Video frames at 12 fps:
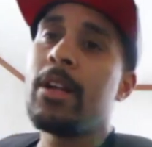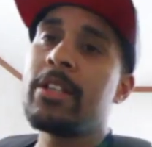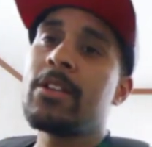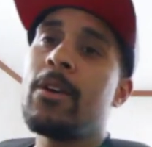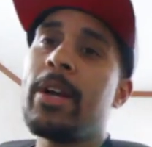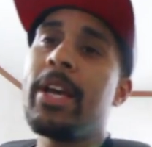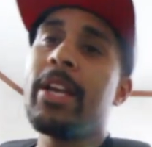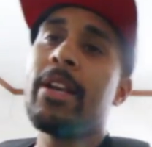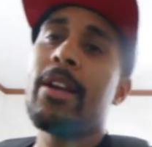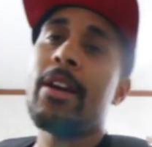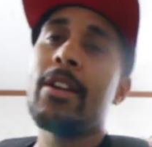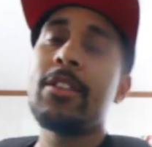Let's go ahead and
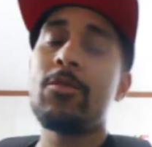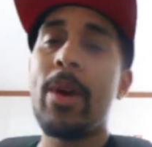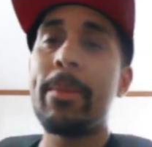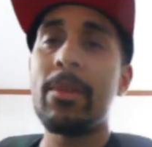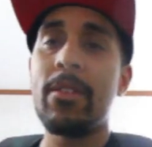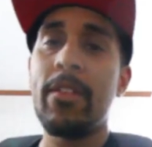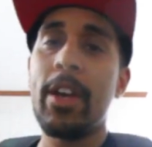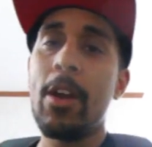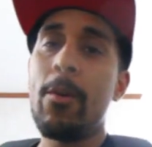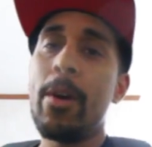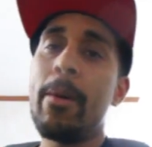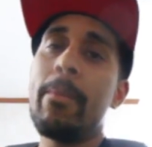uh, let's wrap this
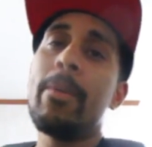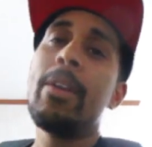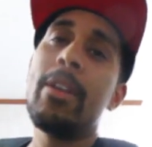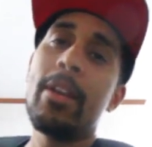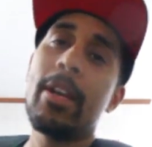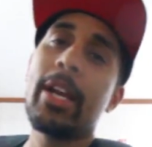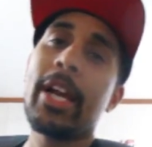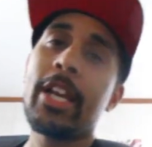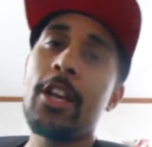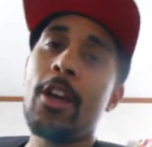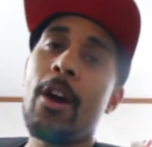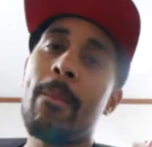video up. Then I
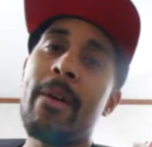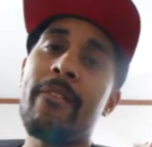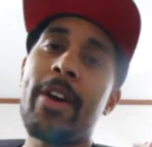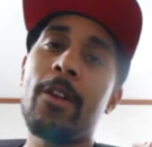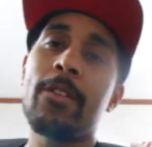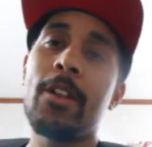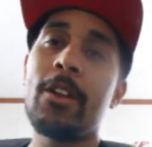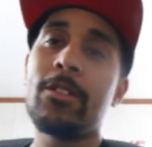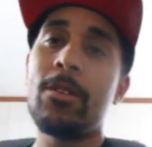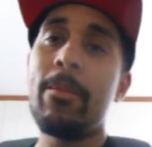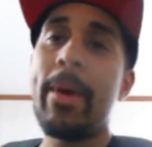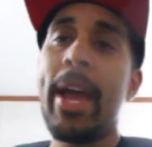give y'all my final thoughts
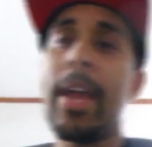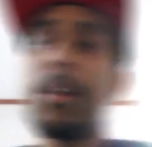on the bag.